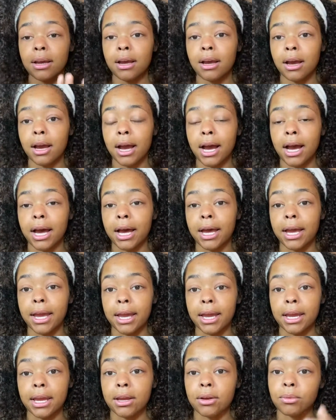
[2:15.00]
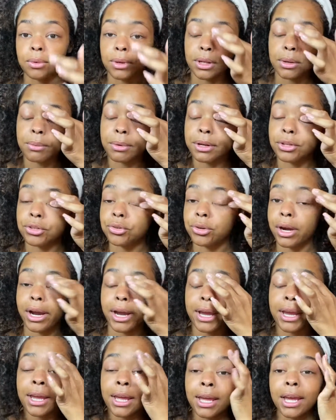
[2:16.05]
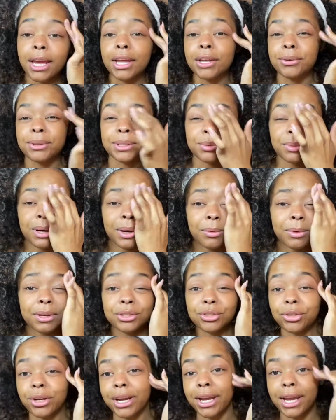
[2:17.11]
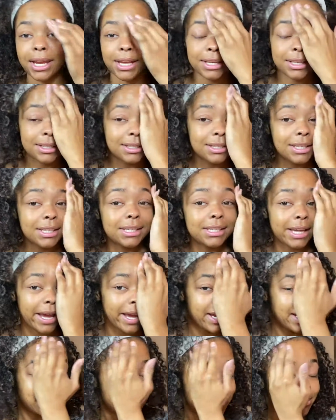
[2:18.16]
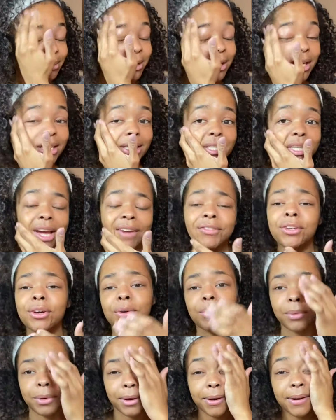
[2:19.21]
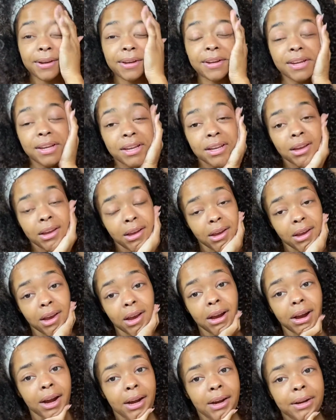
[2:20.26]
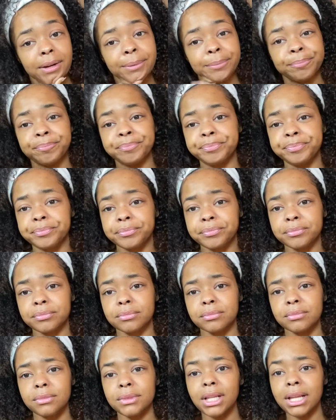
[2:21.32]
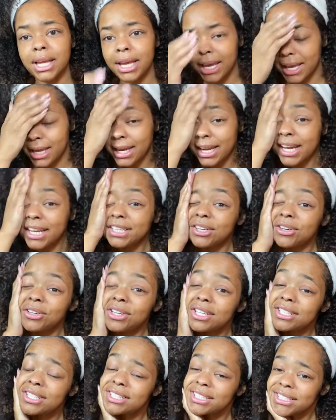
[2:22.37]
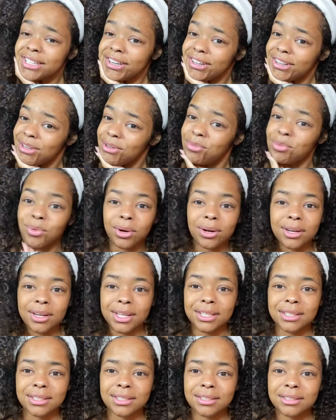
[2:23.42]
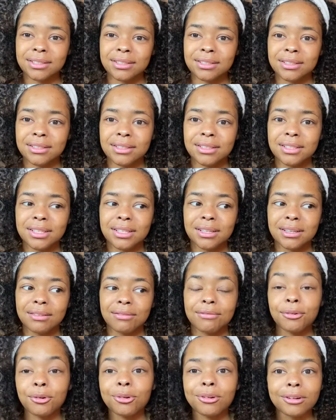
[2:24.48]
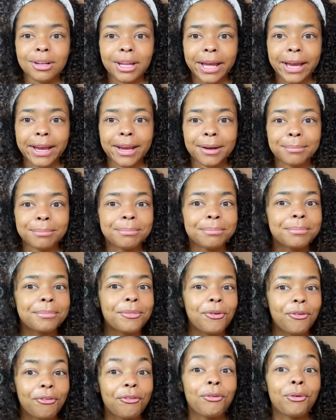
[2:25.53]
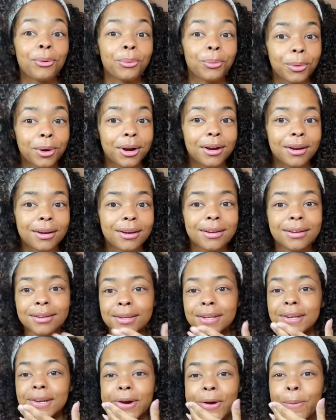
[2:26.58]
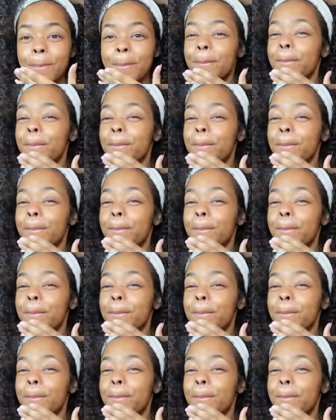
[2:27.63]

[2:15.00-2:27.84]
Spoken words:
I really want to try. And the reason why I want to try it today is because I have to go to work. And I don't necessarily want full glam for work, you know?